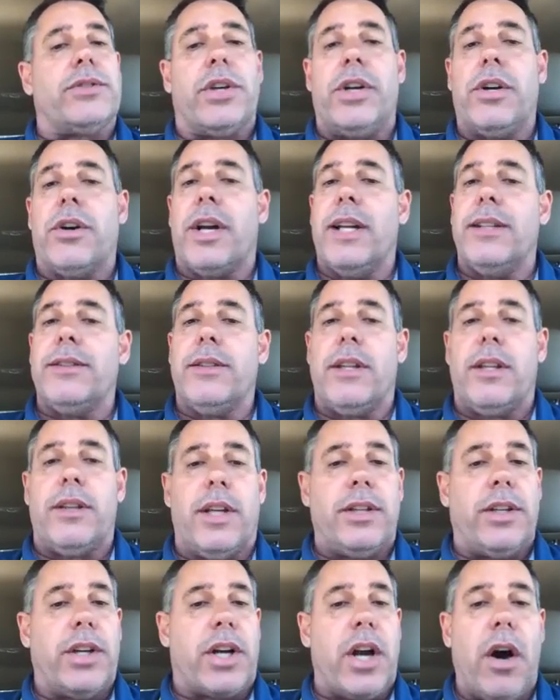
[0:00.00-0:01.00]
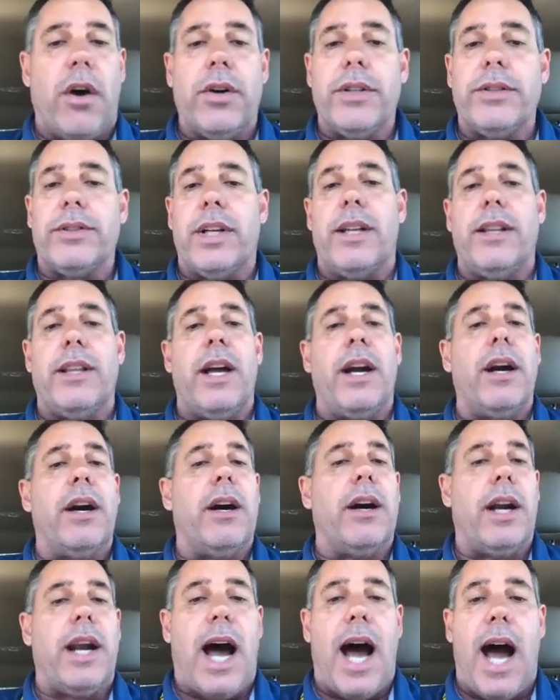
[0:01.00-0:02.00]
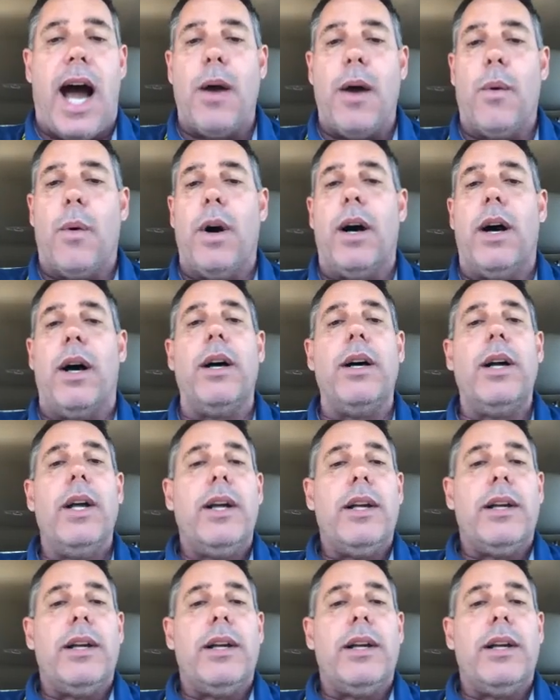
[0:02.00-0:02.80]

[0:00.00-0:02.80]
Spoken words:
So you're getting the Dakotas in there and Iowa,